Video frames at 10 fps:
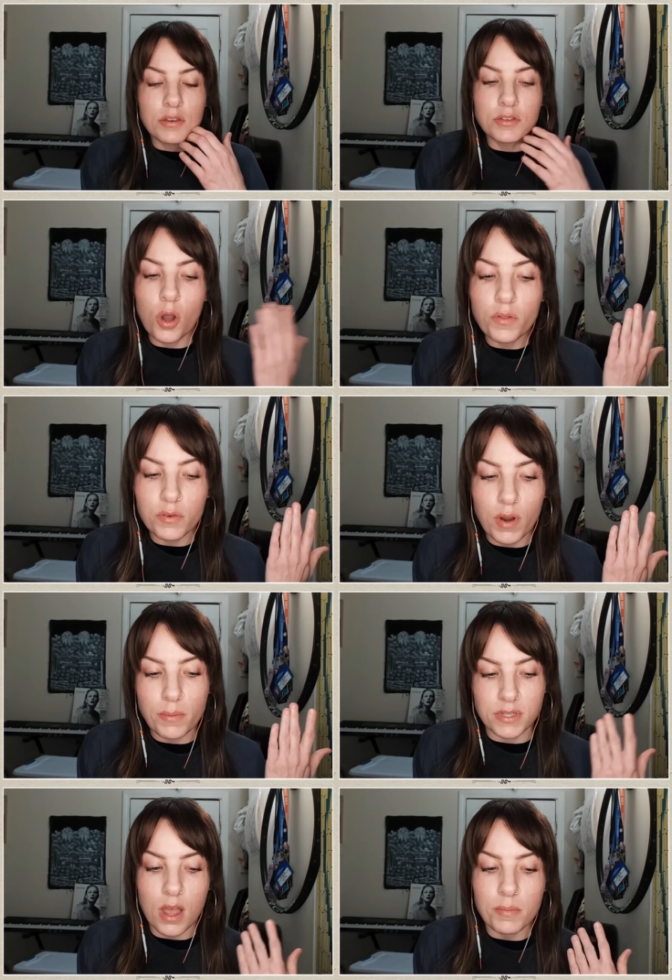know that
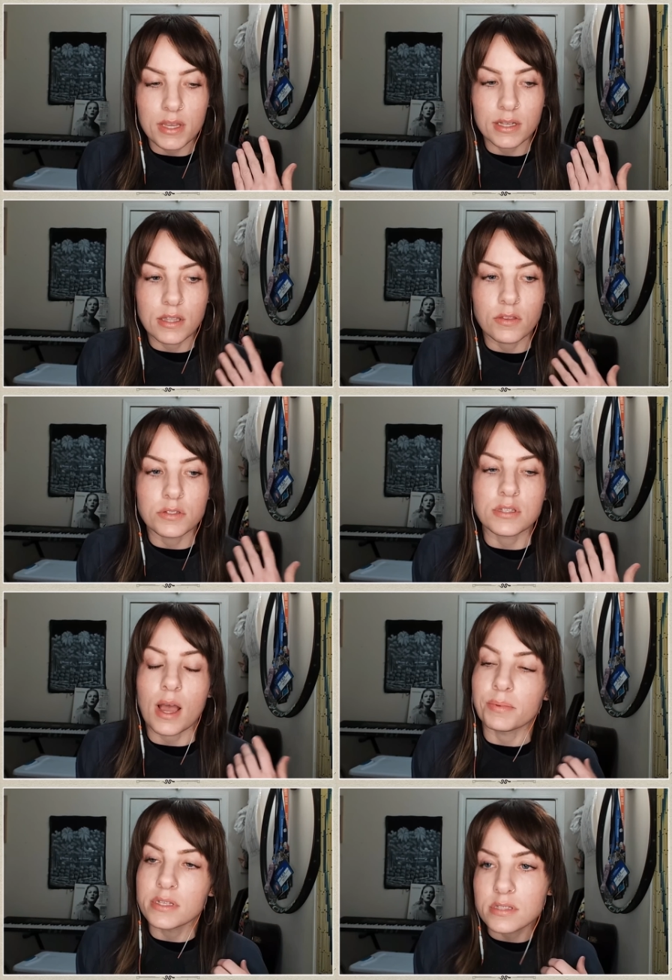rep's coming and then they'll
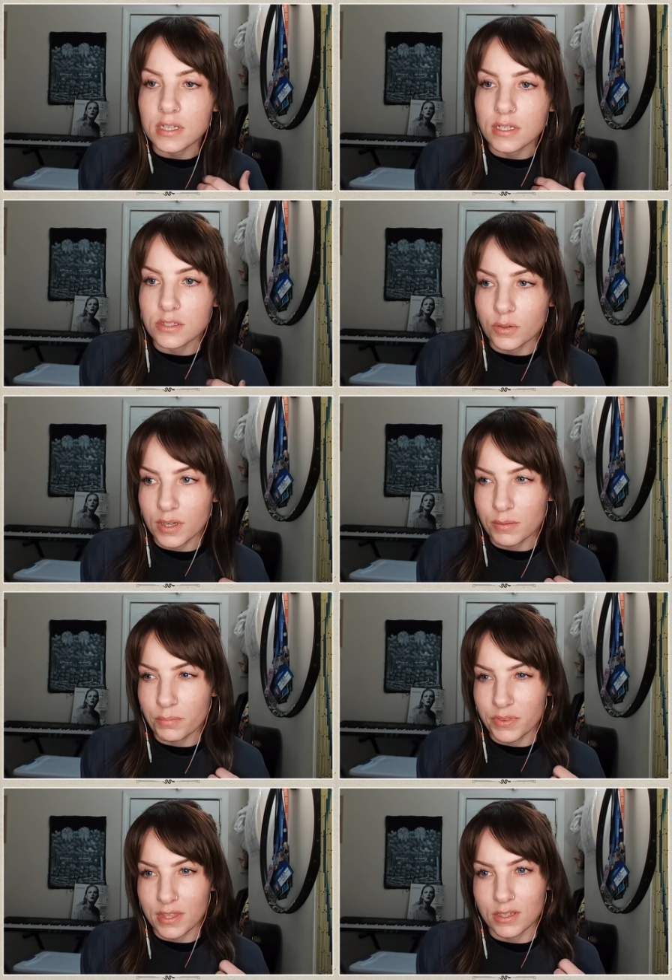stop listening to it.
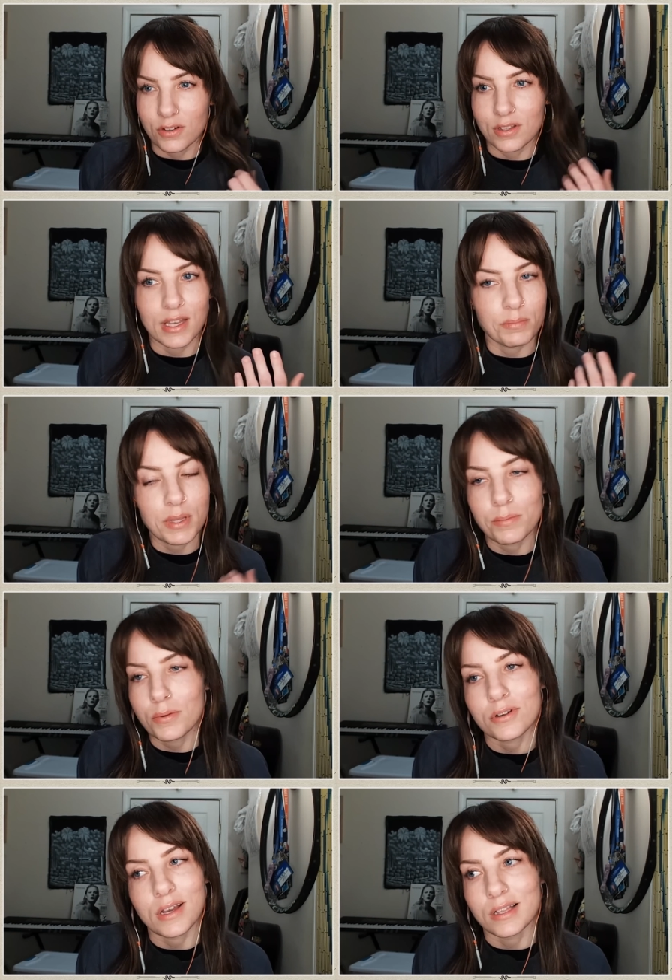But then you're like, people
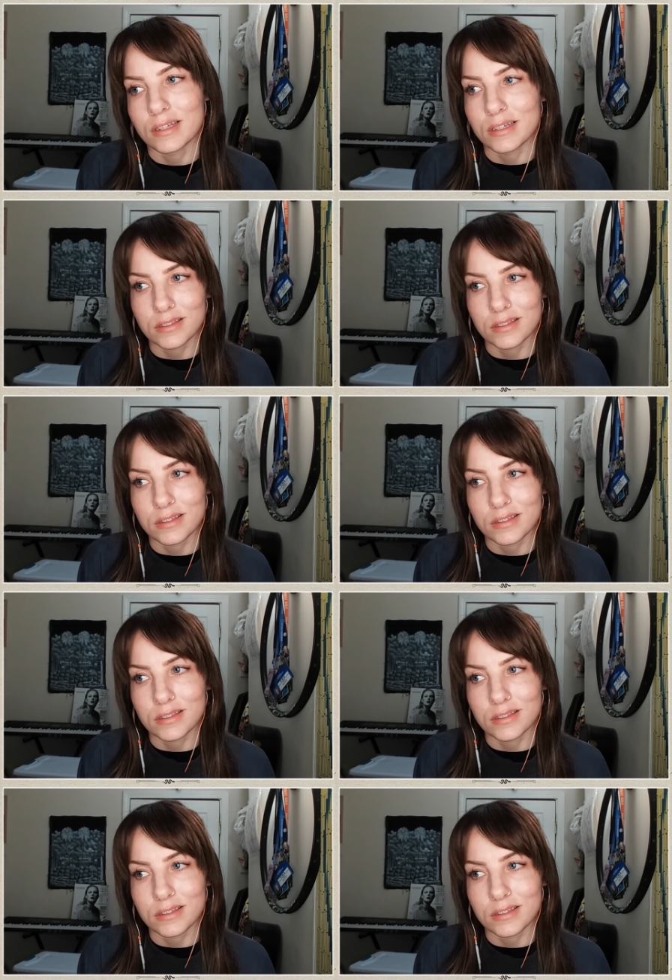are not like